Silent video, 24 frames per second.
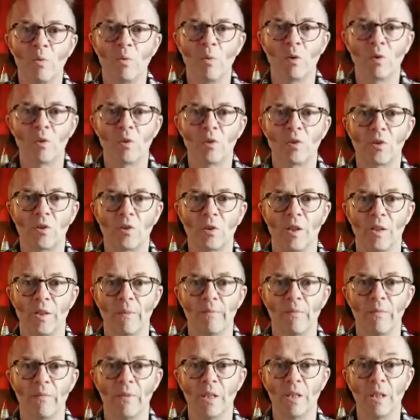watch
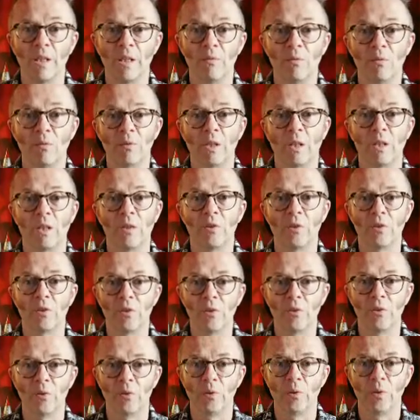The Evil Dead
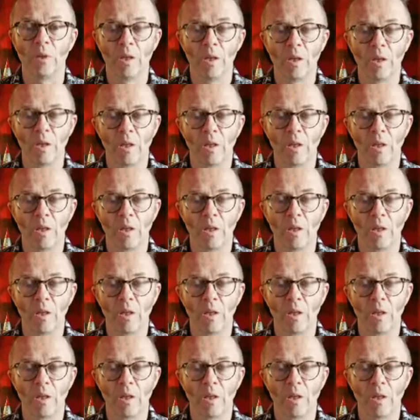2,